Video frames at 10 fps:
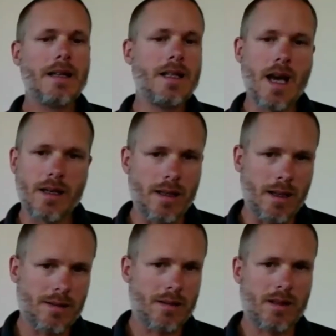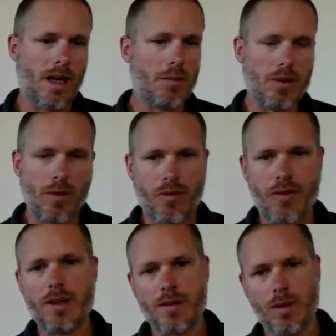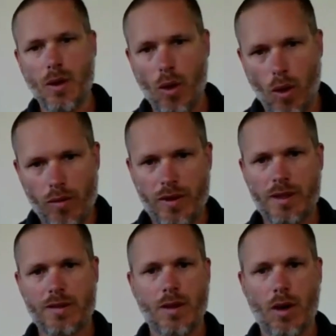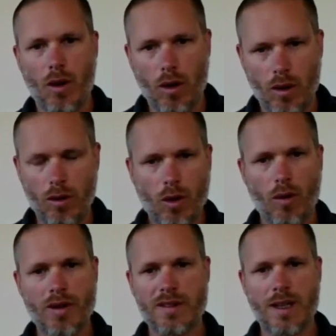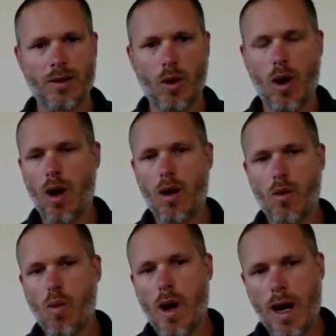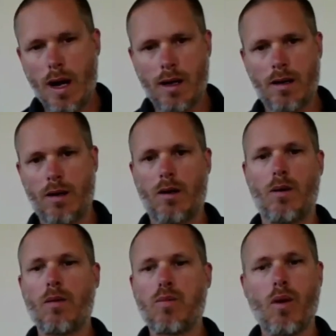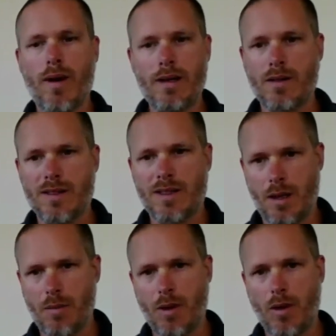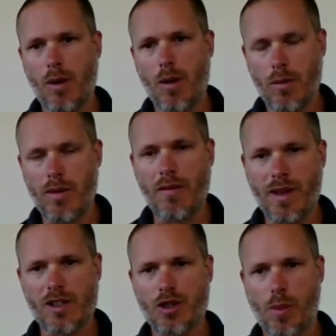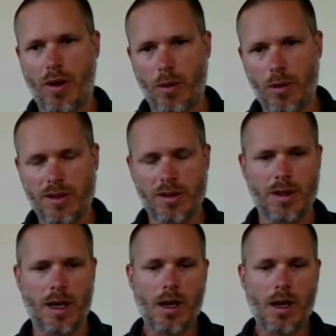any INS, it can be a FINS, a ROVINS, or a ROVINS Nano, will provide the same navigation performance.